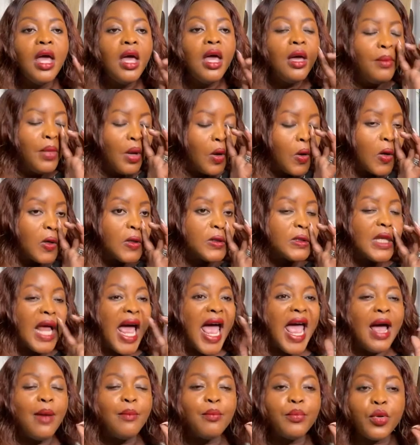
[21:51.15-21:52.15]
because I
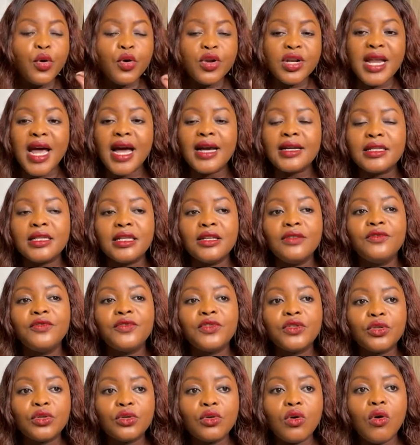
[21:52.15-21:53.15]
am productive
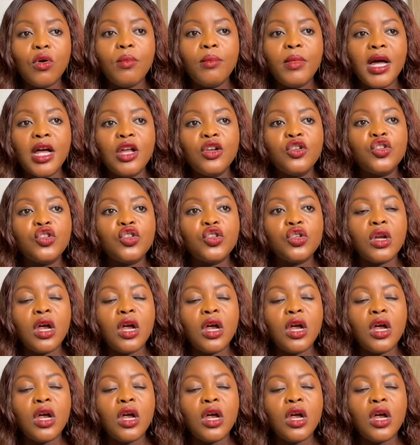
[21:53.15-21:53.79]
so much